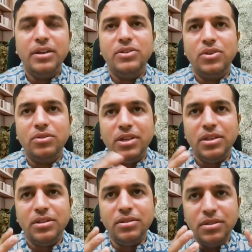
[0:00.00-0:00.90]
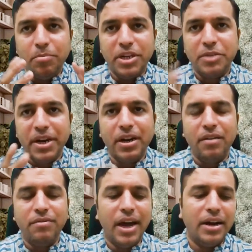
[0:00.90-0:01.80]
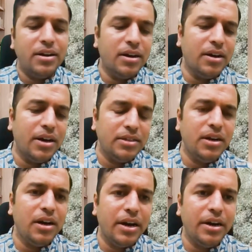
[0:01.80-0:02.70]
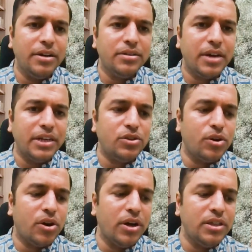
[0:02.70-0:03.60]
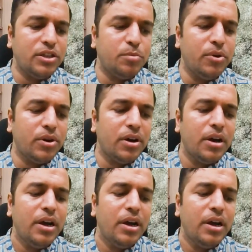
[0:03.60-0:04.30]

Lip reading: So this is the perspective that Reginald Reynolds tries to draw in this book